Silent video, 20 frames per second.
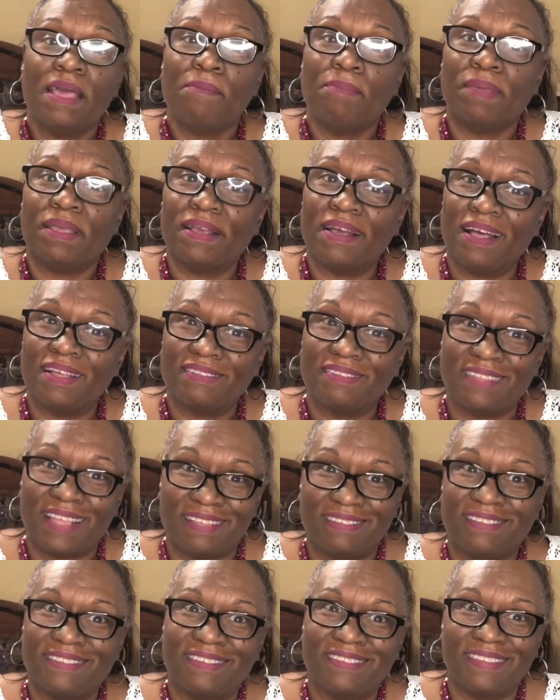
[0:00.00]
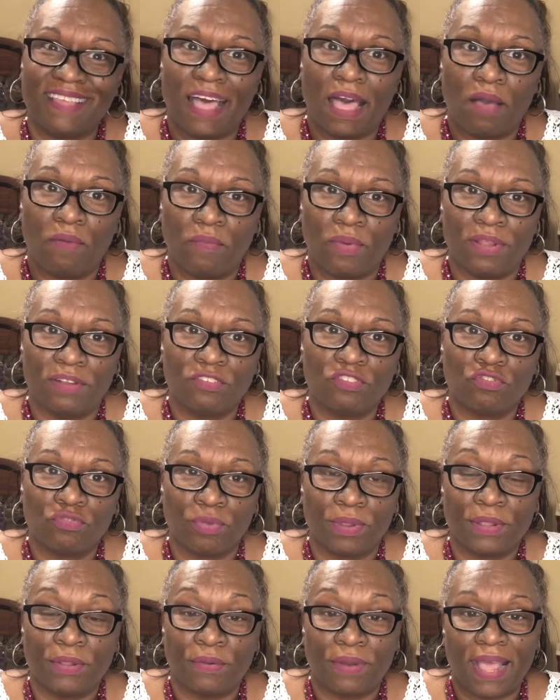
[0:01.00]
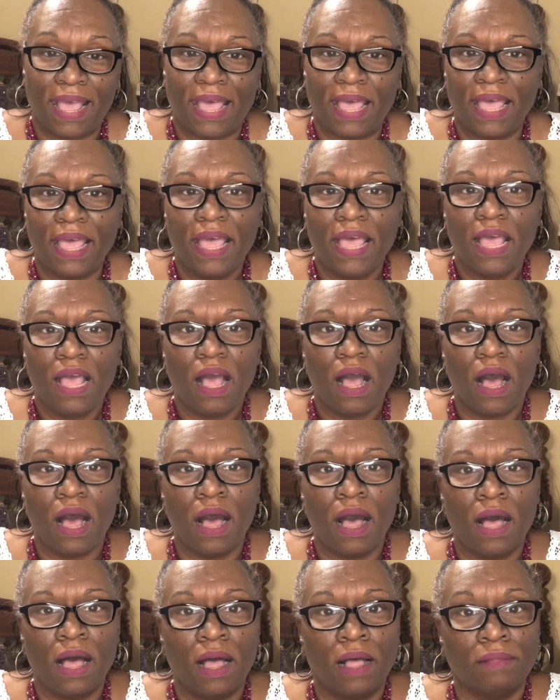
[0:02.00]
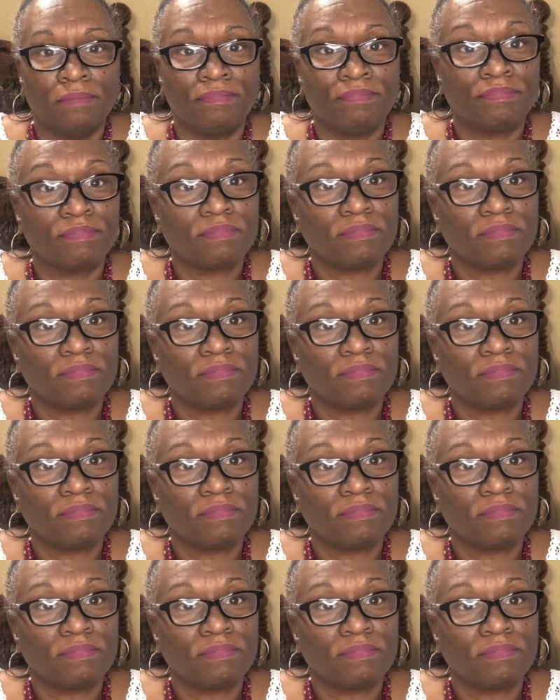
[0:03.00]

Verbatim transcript: because that's the side where it's triggered at. Um,